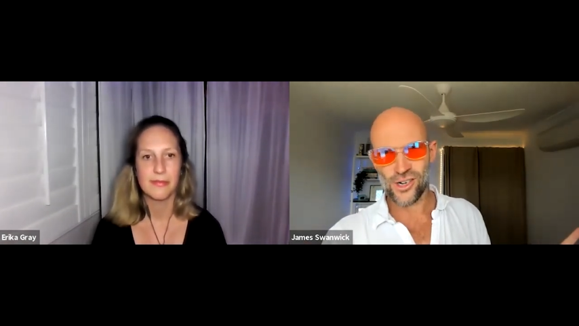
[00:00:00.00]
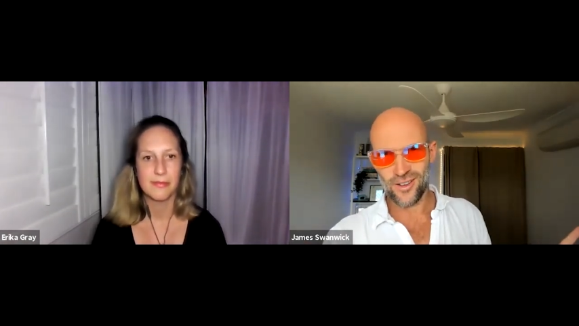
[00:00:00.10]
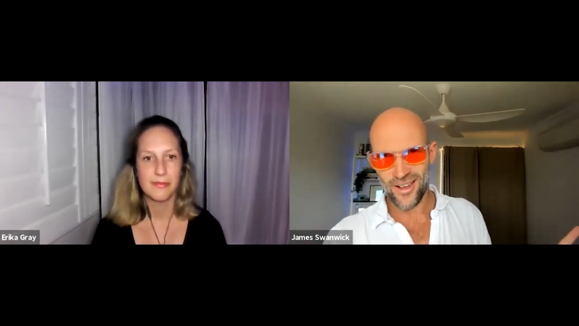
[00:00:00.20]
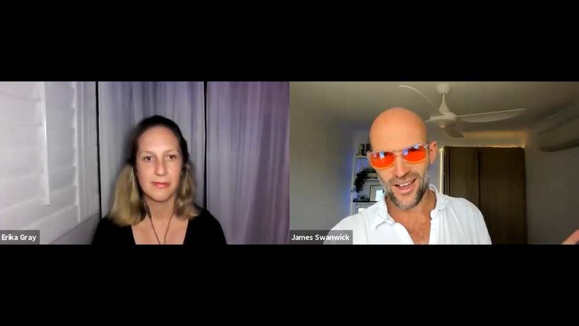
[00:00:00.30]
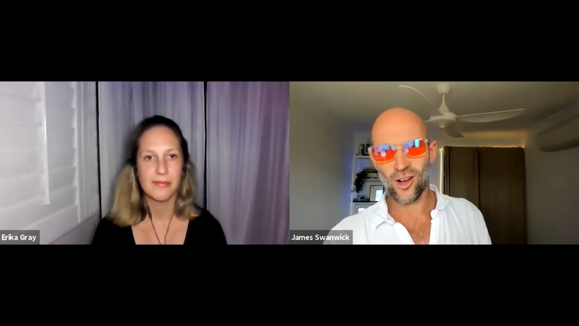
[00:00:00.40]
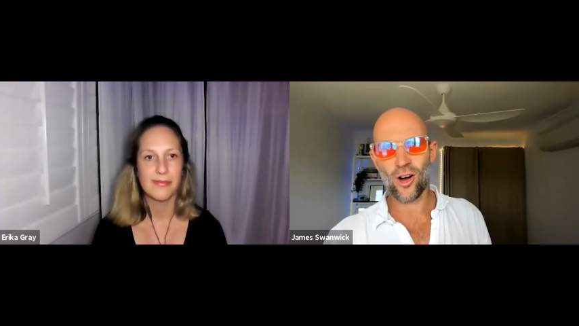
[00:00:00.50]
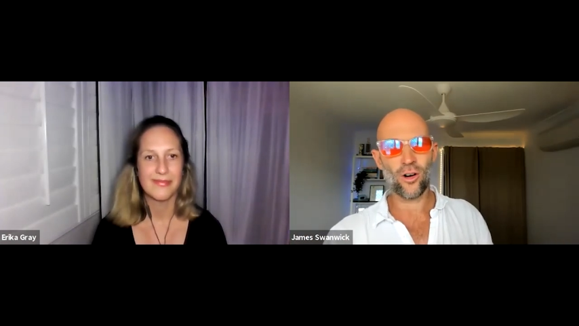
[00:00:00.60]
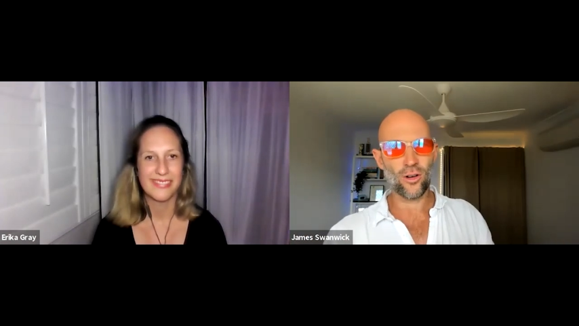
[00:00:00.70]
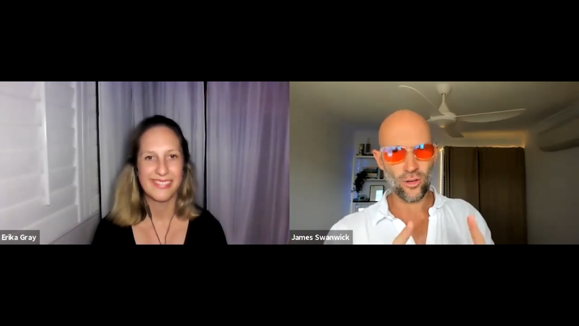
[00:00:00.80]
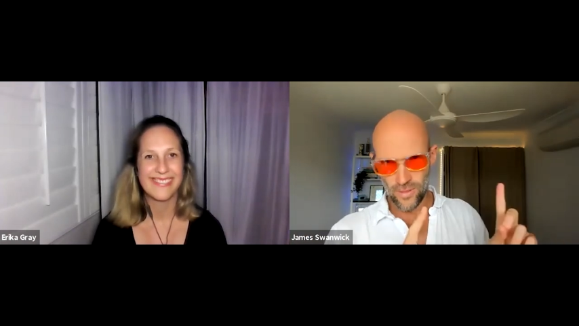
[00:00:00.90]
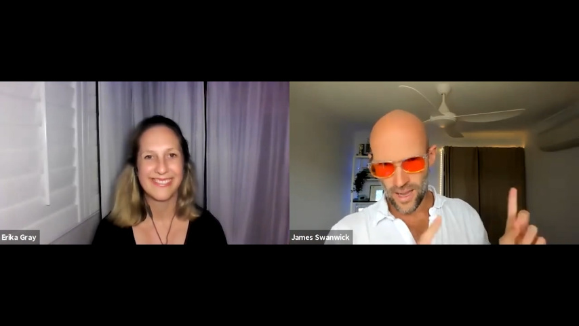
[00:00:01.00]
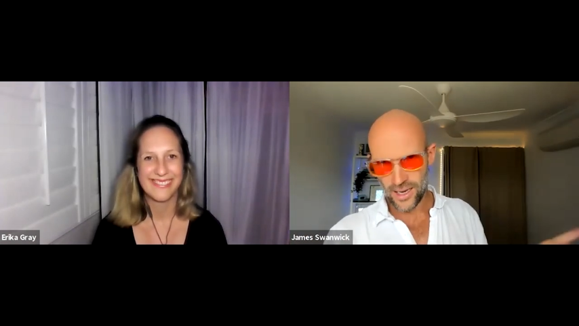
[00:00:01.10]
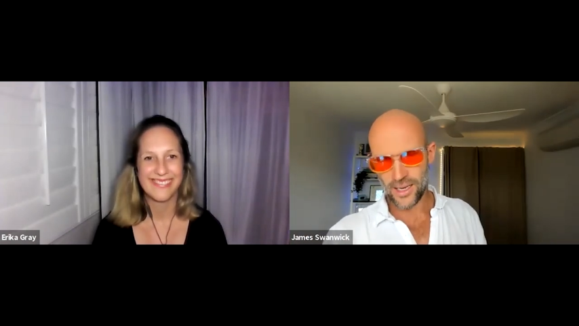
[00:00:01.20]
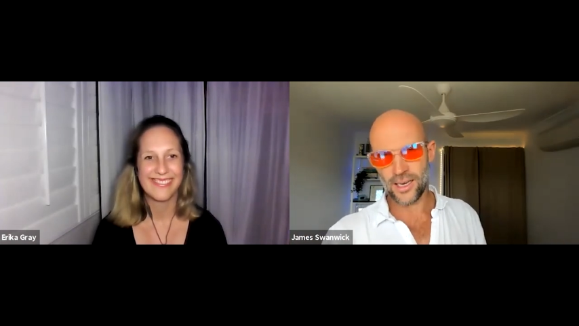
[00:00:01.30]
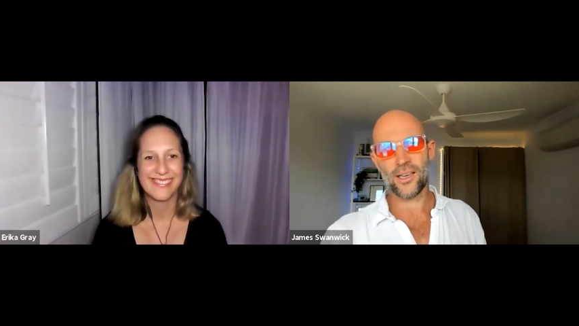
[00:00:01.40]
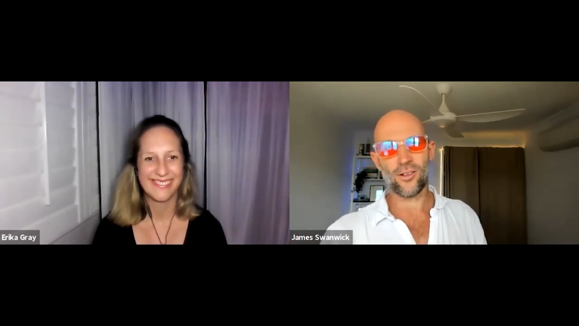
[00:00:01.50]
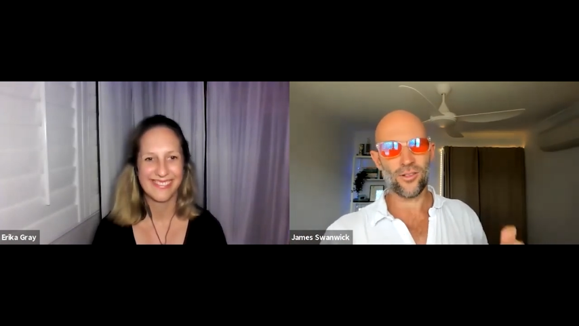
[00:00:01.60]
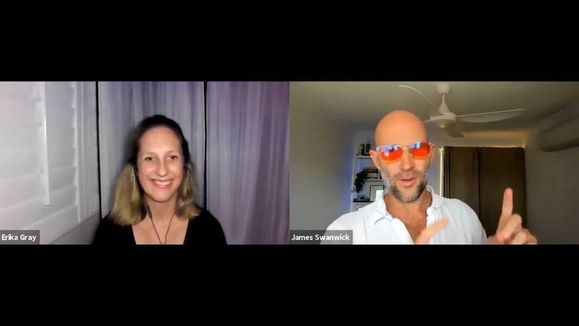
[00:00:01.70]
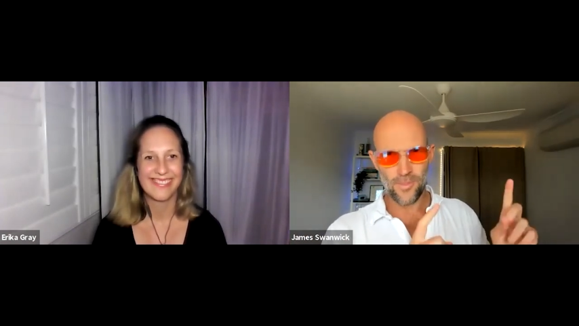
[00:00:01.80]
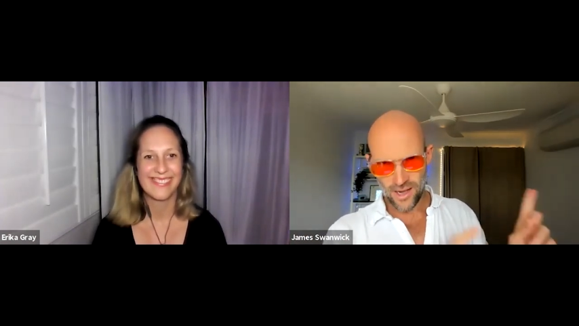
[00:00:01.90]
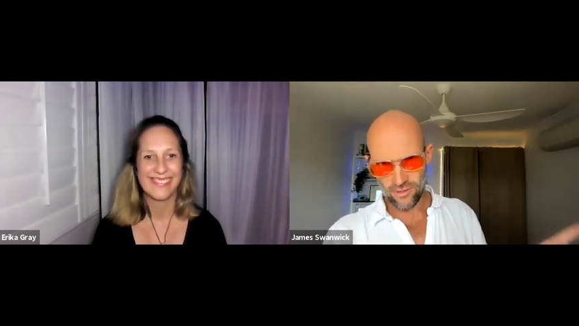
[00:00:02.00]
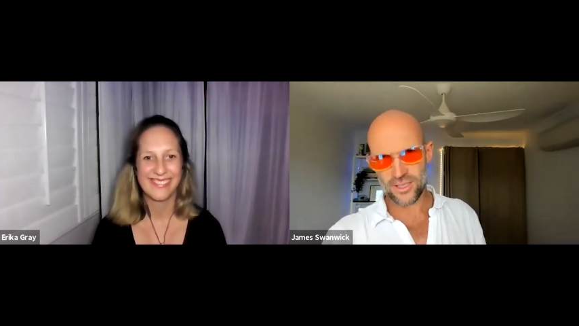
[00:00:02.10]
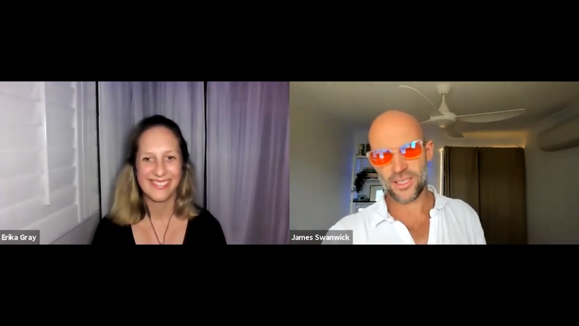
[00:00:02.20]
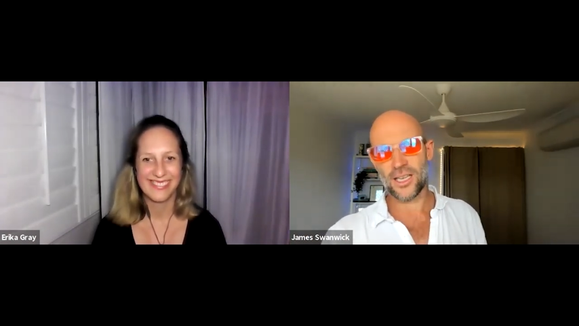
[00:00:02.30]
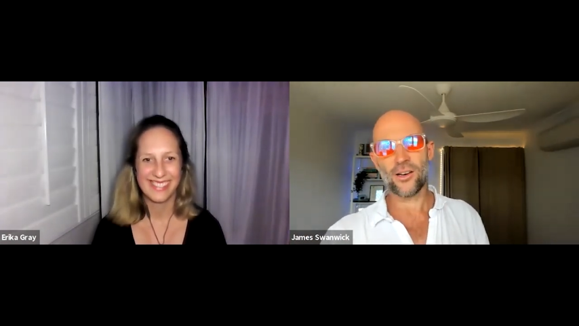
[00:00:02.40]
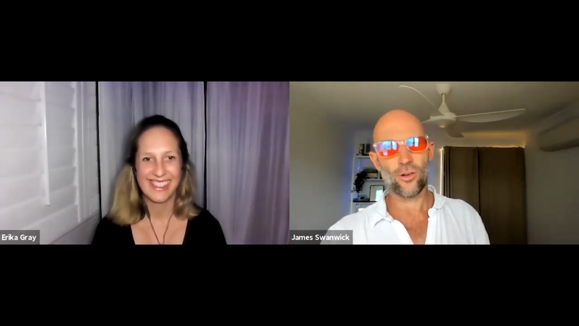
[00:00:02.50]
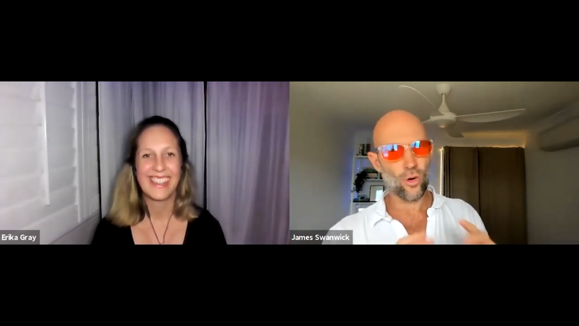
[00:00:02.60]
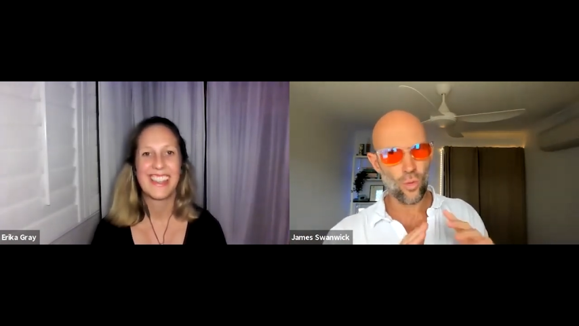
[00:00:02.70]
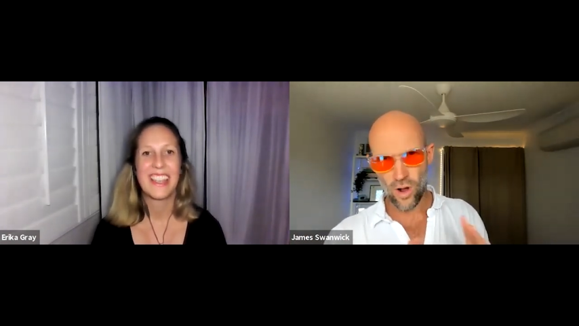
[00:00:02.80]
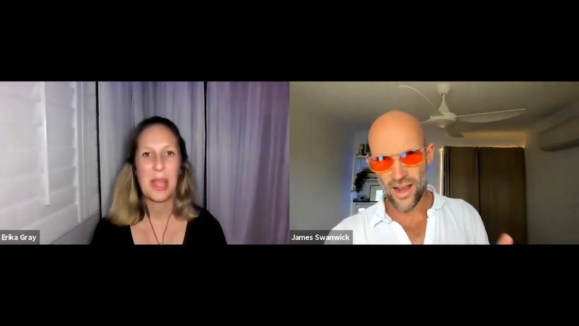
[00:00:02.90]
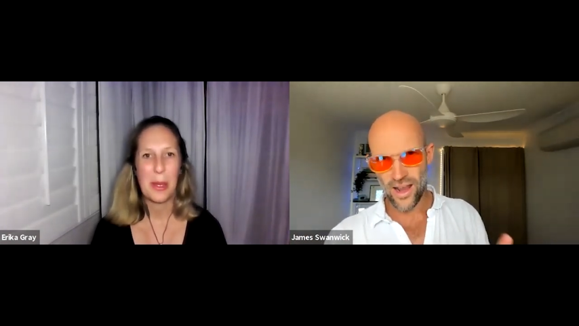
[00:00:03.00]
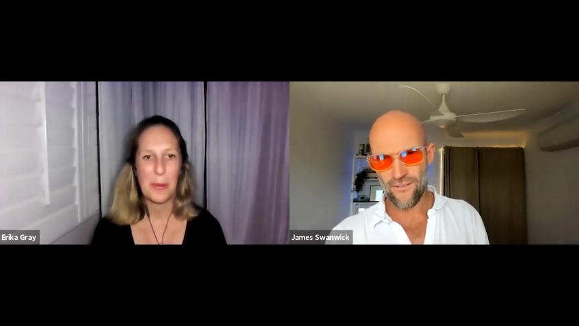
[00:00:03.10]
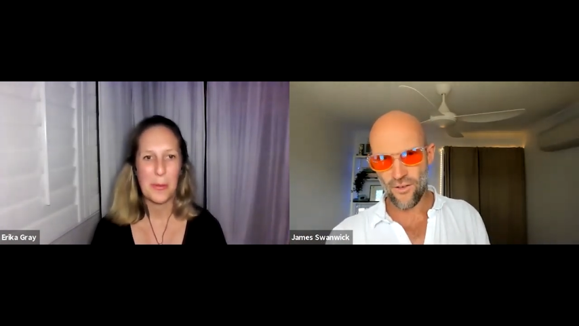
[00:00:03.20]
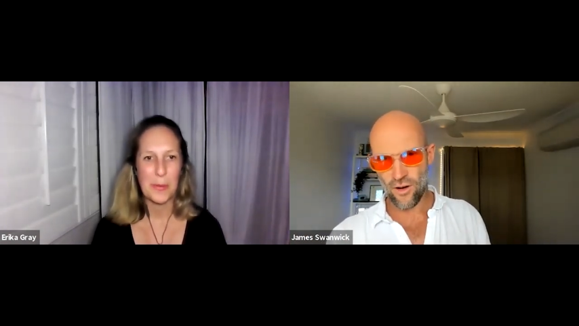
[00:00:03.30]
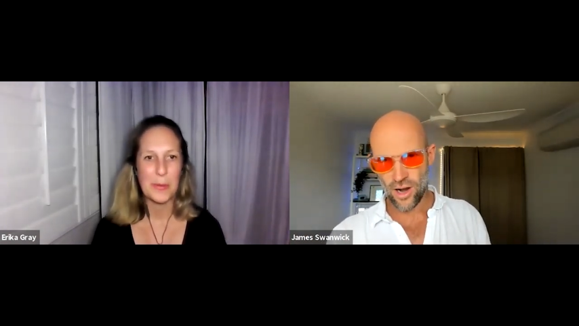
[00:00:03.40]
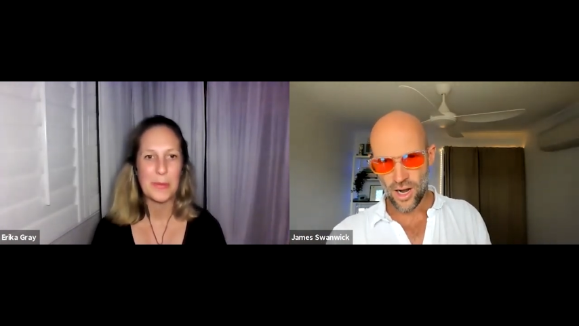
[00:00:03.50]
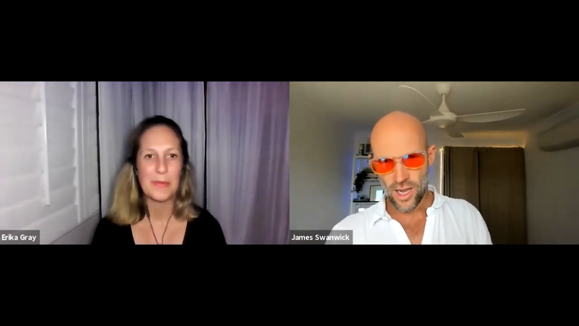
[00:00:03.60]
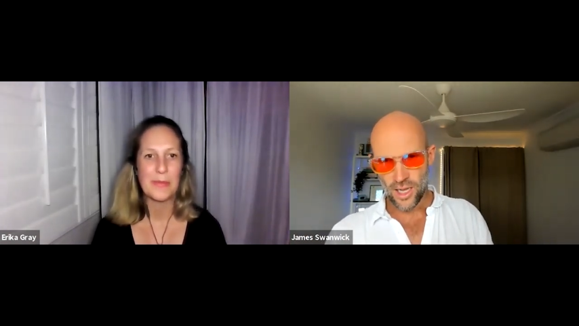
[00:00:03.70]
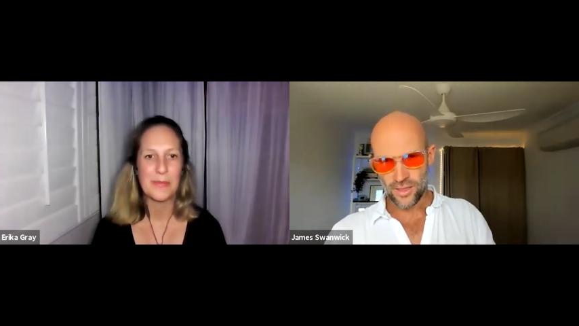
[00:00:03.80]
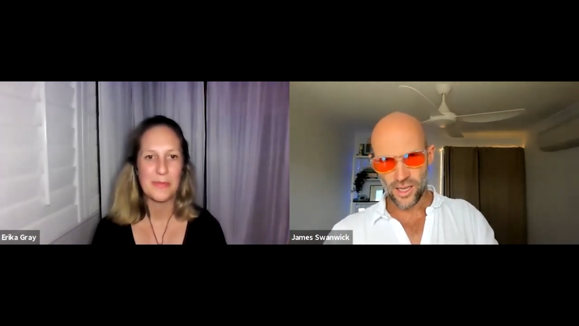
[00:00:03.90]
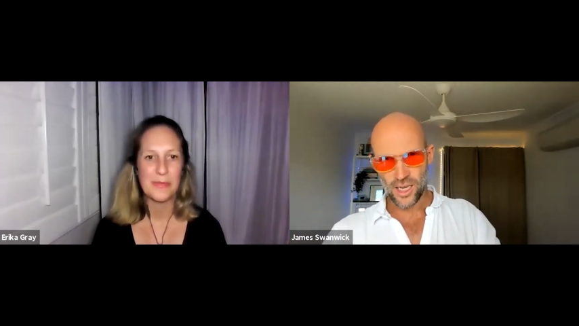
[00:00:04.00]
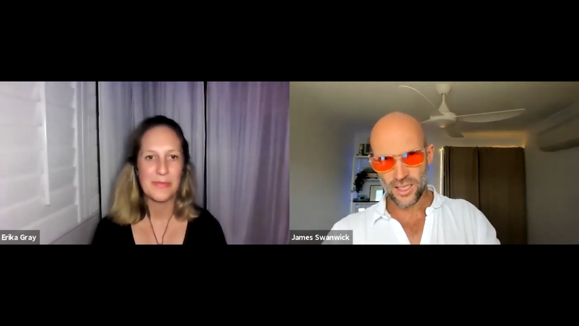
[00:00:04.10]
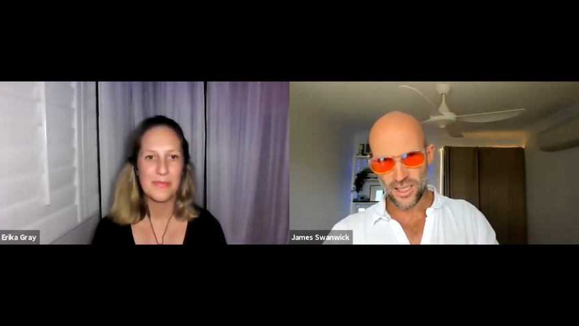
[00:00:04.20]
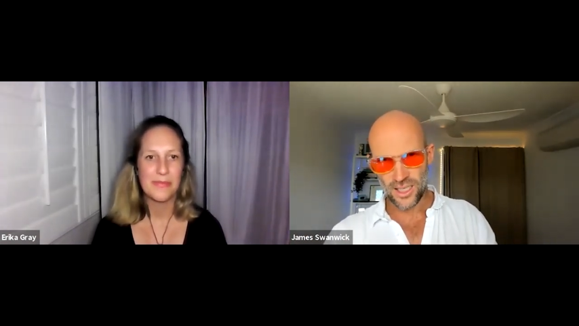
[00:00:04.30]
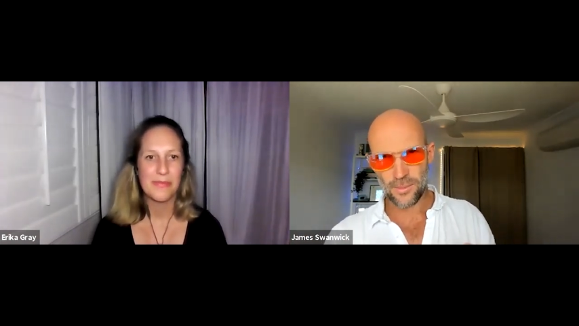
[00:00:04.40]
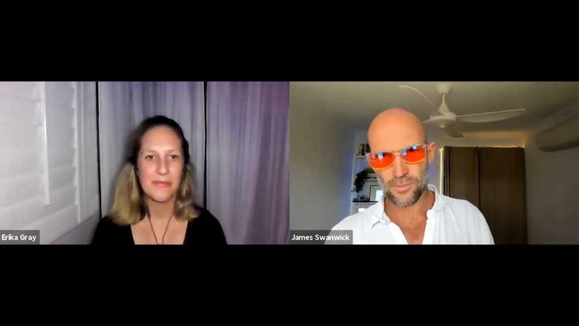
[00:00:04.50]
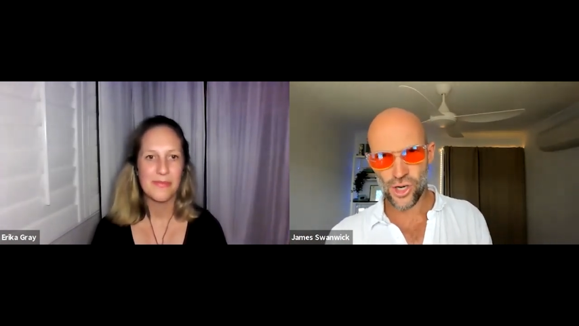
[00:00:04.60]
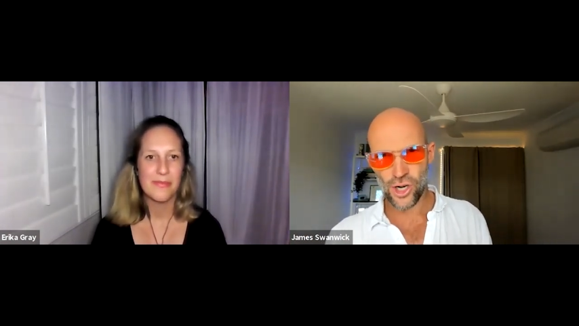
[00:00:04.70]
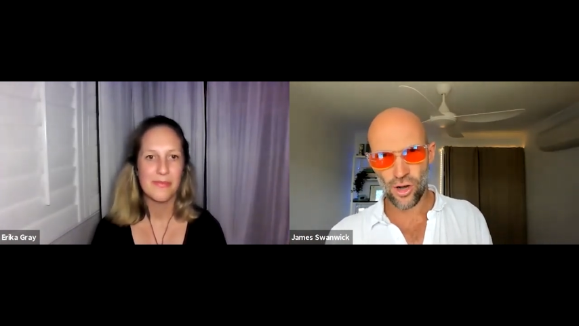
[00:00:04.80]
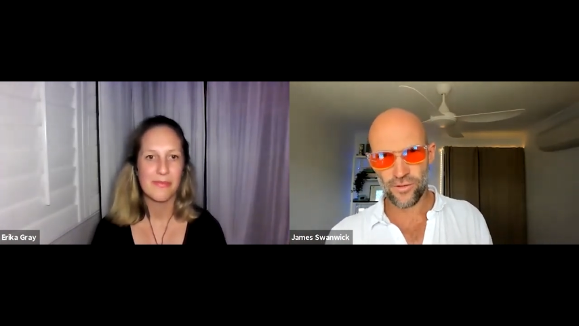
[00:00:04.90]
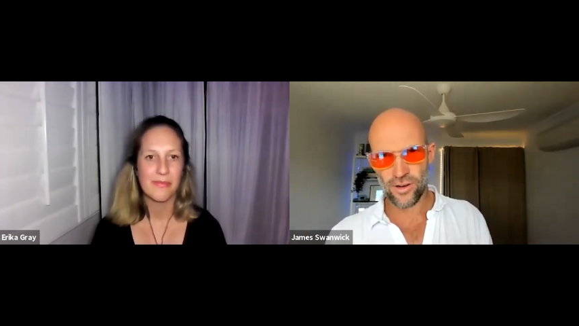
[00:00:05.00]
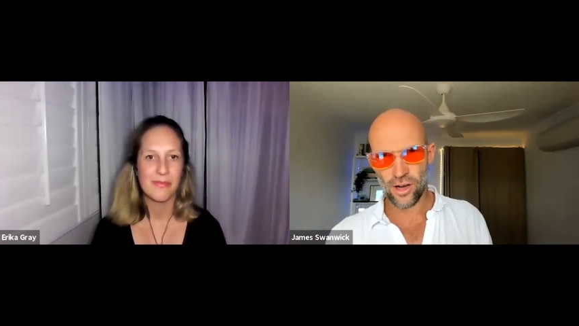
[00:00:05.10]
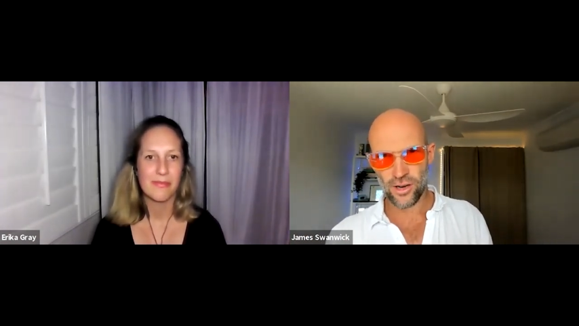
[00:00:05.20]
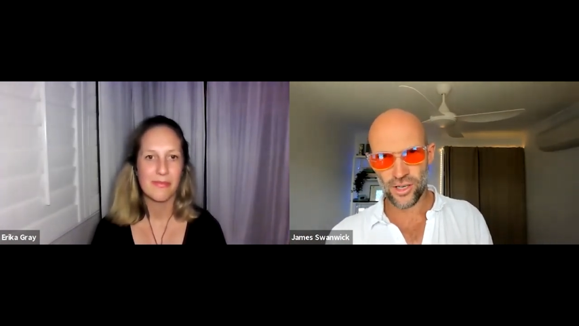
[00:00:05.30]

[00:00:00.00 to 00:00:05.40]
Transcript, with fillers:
Speaker 1: of alcohol or marketing or their parents did it or whatever, the consumption of it on a